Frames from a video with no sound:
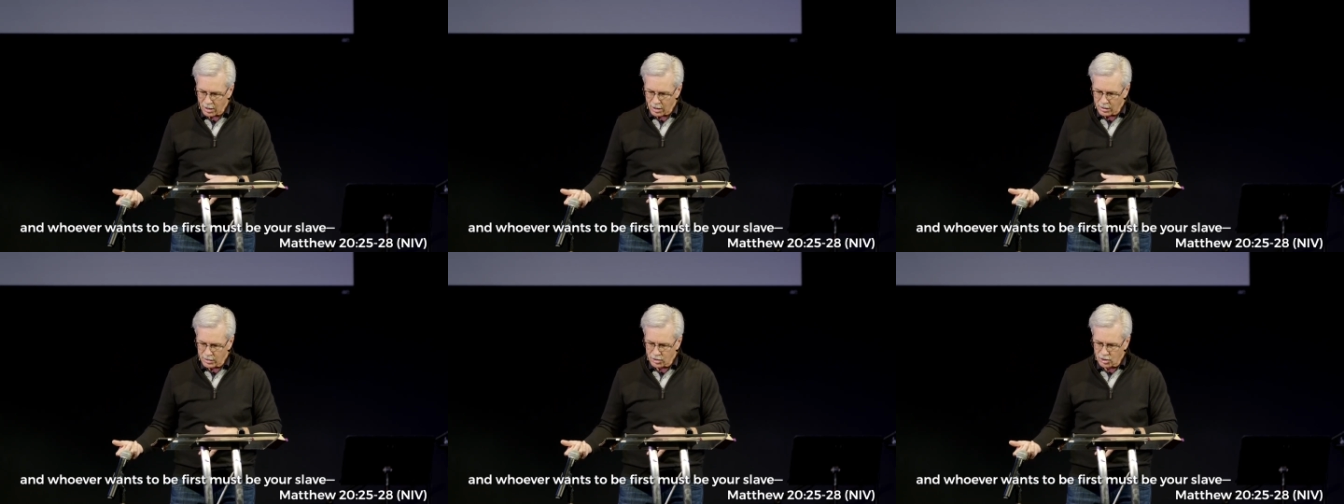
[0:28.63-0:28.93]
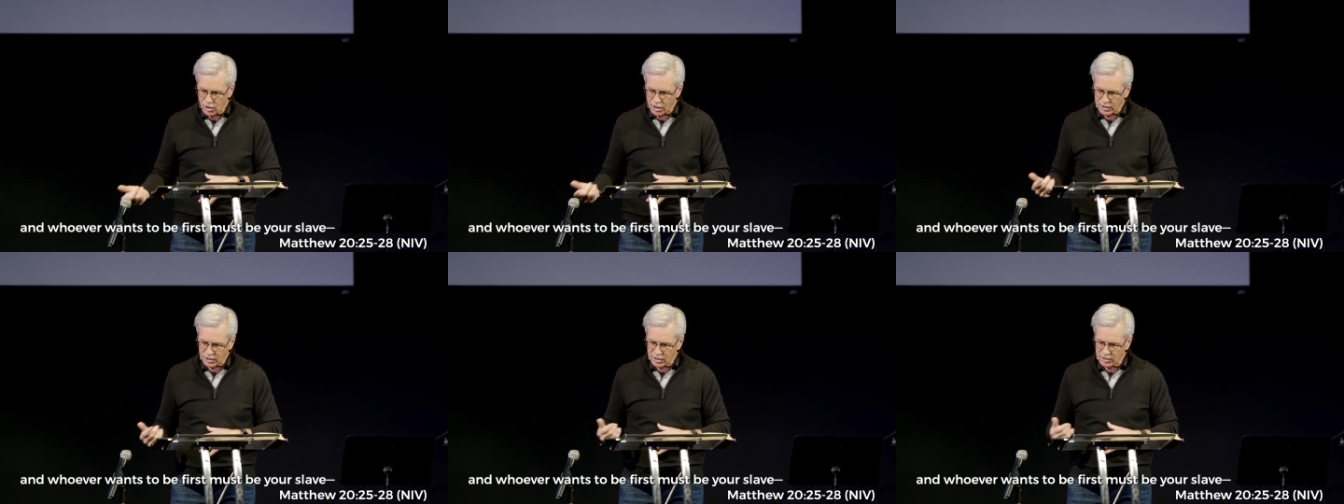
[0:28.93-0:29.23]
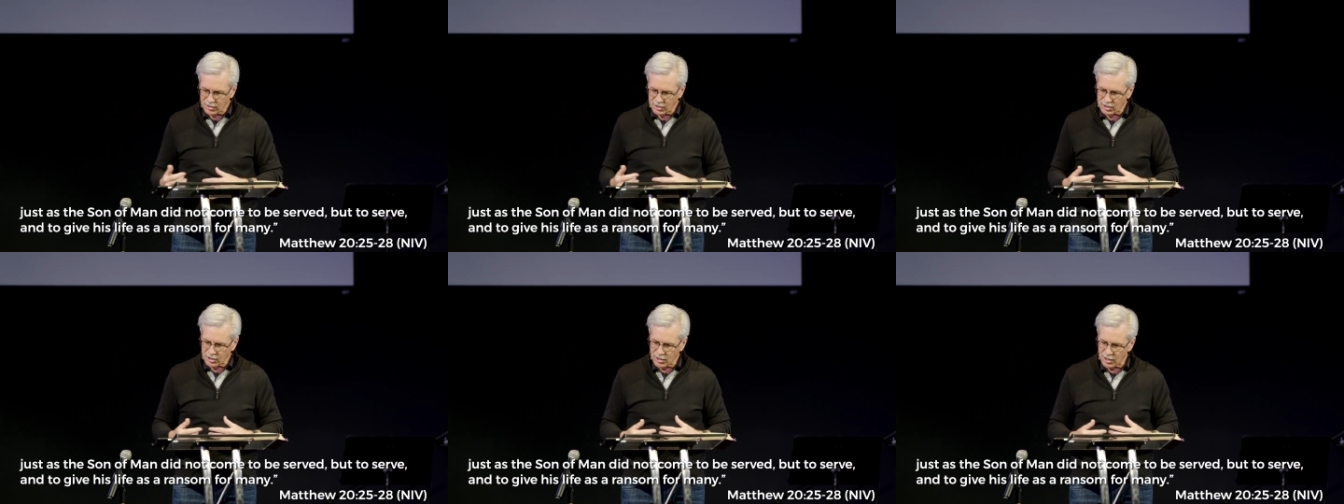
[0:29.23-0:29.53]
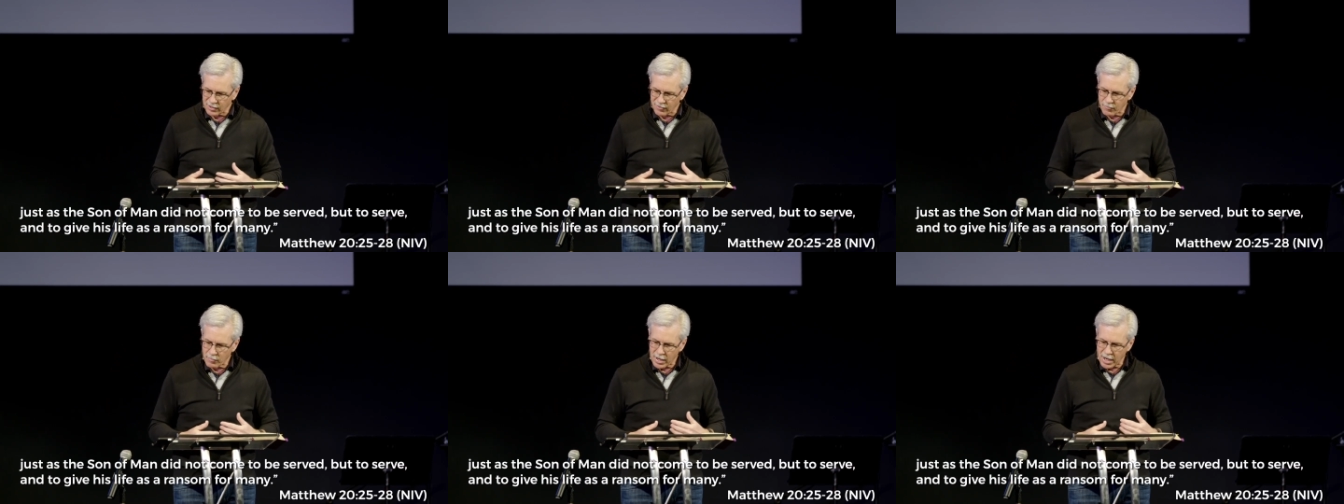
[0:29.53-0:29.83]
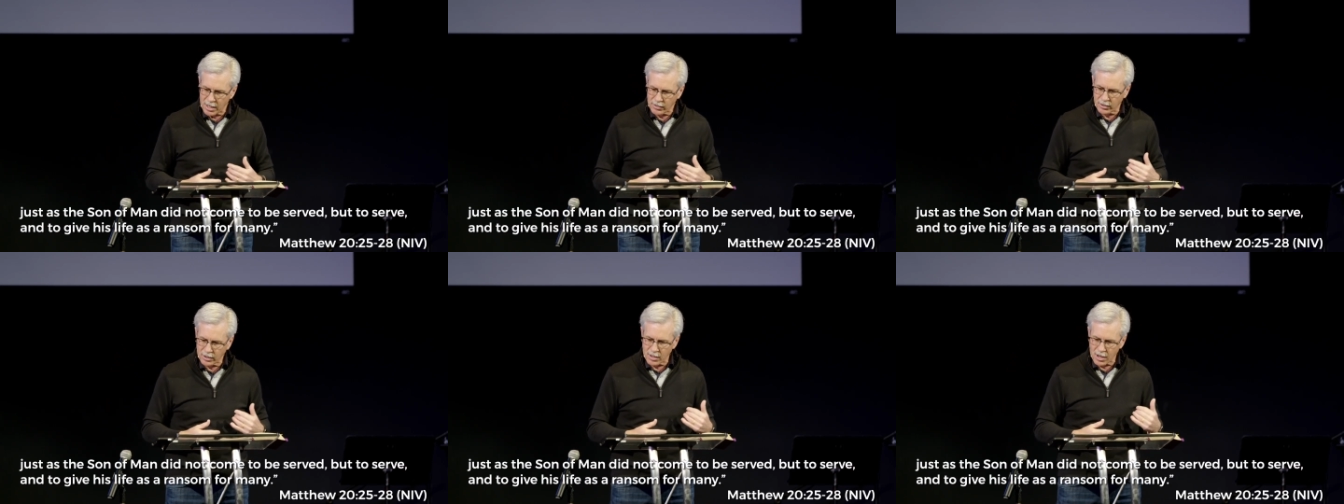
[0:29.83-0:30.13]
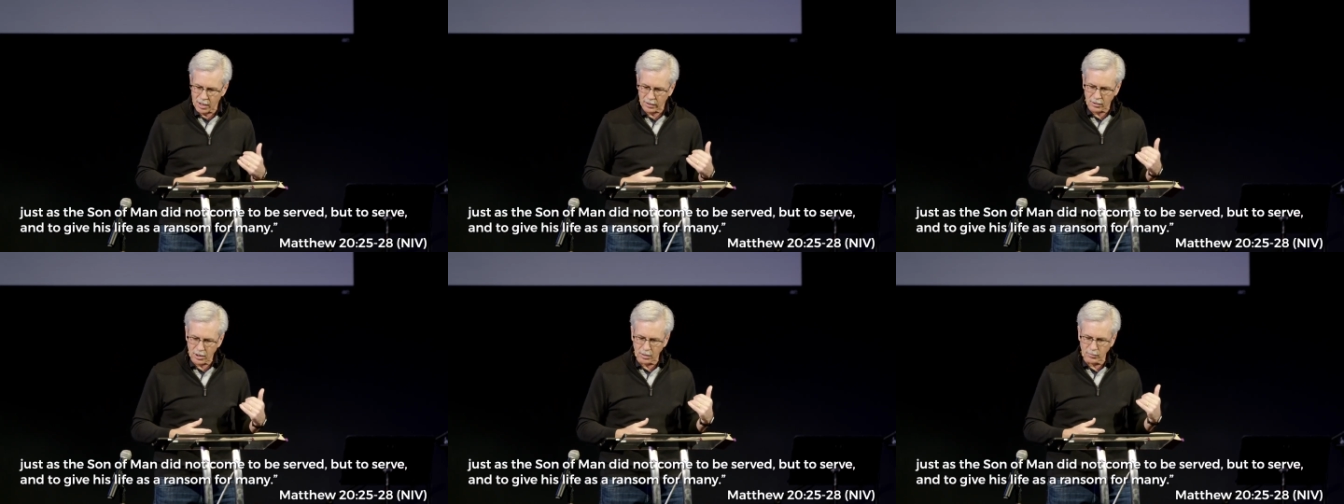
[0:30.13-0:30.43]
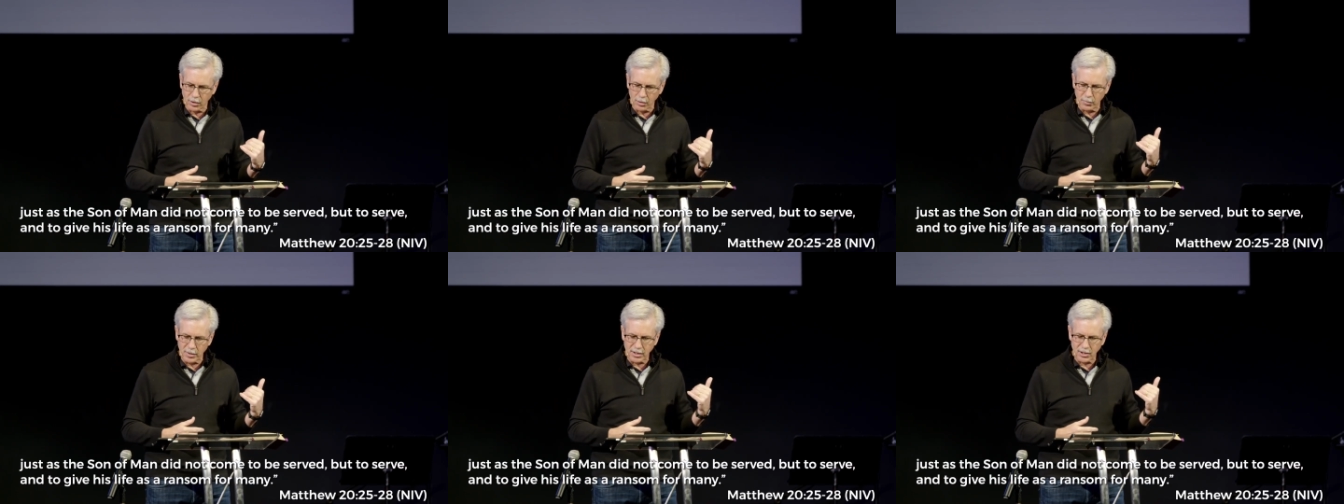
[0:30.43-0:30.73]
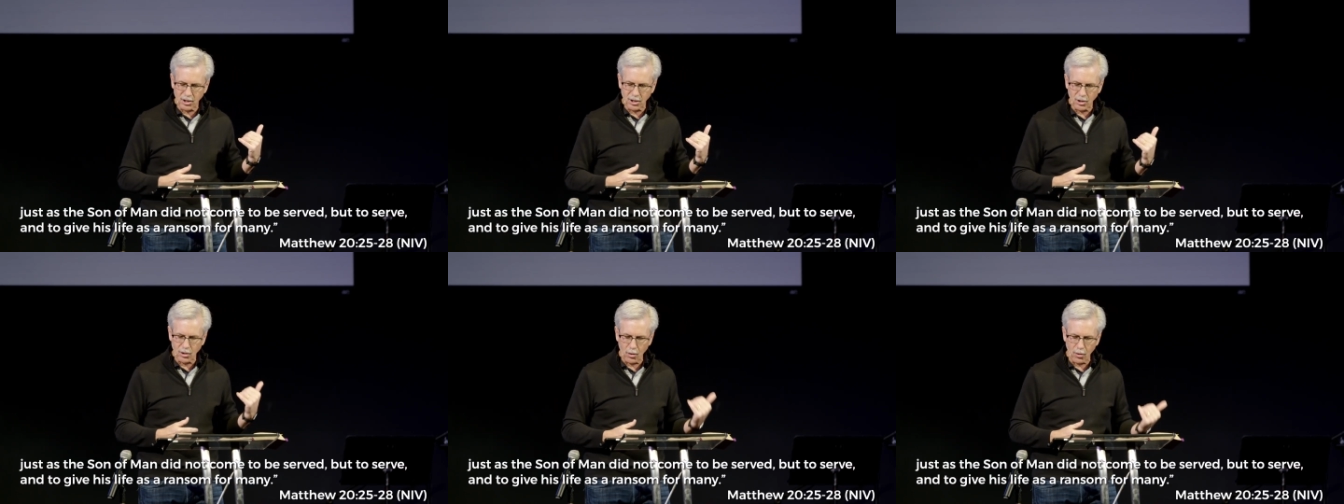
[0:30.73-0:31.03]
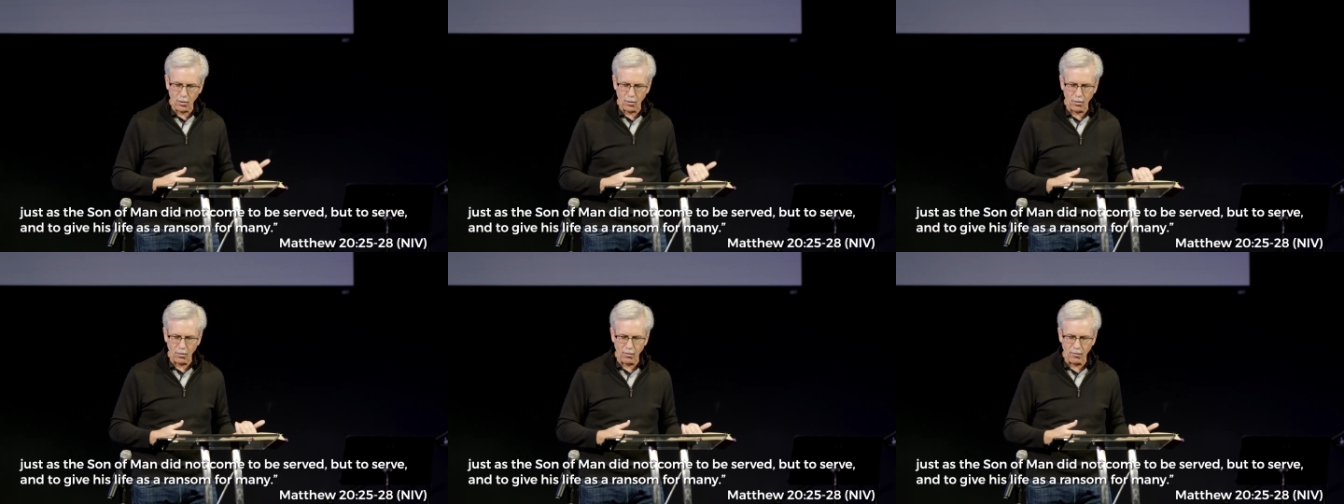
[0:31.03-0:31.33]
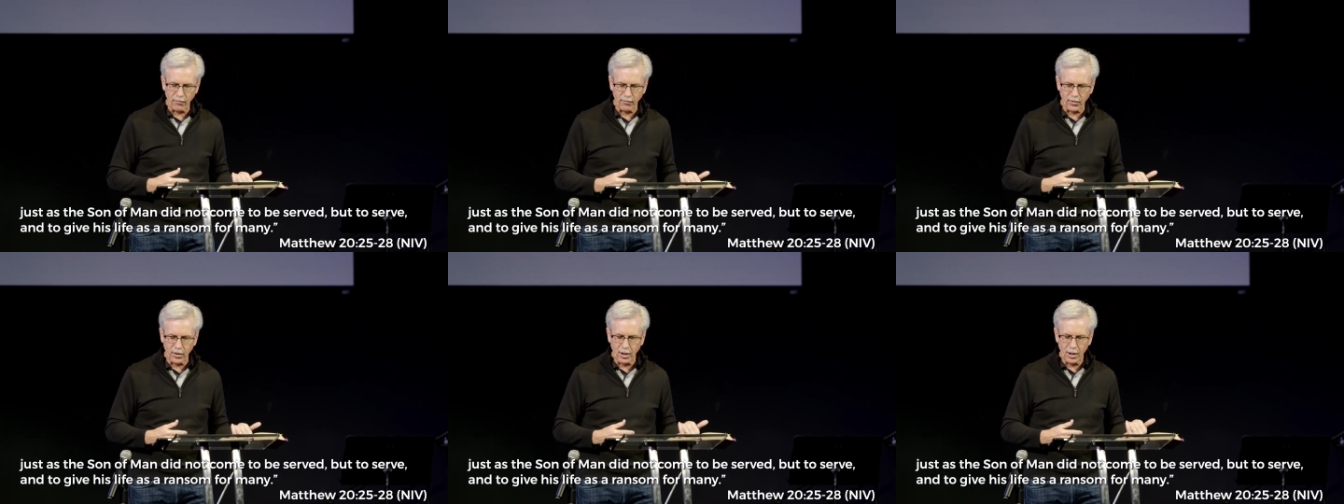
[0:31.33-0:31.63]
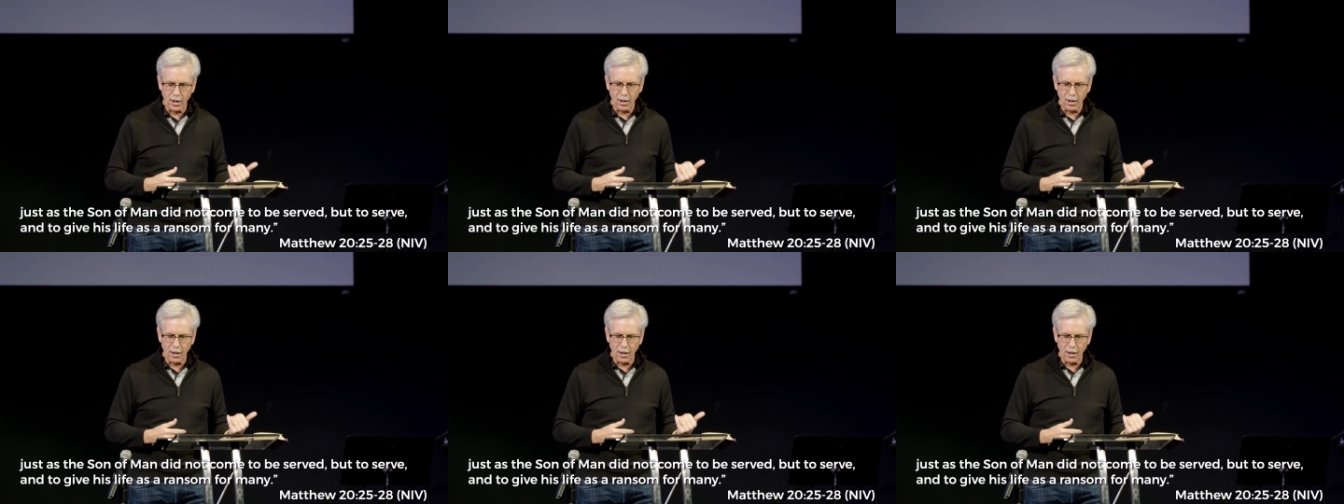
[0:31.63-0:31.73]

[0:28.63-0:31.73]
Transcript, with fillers: just as the Son of Man did not come to be served,